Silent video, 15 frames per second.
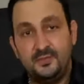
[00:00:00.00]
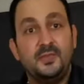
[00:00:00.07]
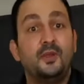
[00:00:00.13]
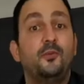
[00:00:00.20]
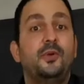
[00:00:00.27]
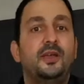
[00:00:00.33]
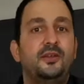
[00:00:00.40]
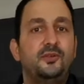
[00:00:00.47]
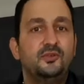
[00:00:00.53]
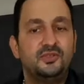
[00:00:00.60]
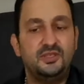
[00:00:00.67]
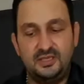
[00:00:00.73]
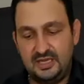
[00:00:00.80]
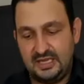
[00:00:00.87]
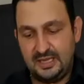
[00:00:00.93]
We are
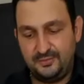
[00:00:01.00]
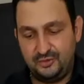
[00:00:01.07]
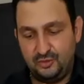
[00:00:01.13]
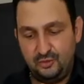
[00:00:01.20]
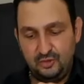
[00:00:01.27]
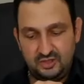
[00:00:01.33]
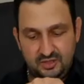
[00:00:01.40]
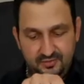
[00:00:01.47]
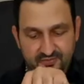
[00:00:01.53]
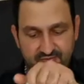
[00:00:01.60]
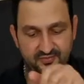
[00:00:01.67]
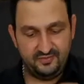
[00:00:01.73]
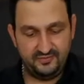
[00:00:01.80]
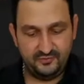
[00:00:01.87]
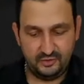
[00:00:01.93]
using absolute
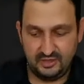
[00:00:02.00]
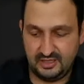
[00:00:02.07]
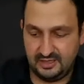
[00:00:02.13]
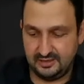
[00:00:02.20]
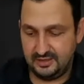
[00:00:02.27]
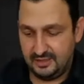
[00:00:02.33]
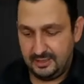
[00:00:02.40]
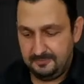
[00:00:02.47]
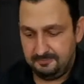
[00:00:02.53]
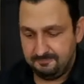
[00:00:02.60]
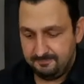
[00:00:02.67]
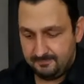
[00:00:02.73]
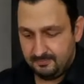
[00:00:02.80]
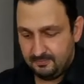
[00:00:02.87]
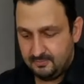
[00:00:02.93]
vodka today,
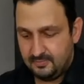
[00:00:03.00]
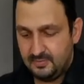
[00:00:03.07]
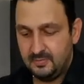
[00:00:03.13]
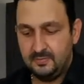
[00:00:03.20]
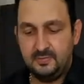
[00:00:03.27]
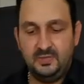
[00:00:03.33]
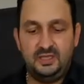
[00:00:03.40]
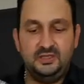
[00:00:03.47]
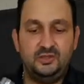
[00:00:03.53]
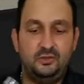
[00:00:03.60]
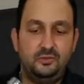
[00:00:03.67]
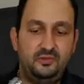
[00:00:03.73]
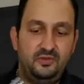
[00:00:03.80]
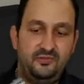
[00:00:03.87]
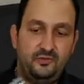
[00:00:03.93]

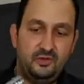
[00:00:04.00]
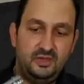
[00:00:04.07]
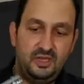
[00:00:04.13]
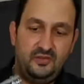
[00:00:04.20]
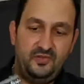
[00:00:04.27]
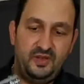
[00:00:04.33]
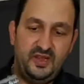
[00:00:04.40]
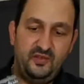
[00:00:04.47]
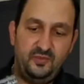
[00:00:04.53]
so 45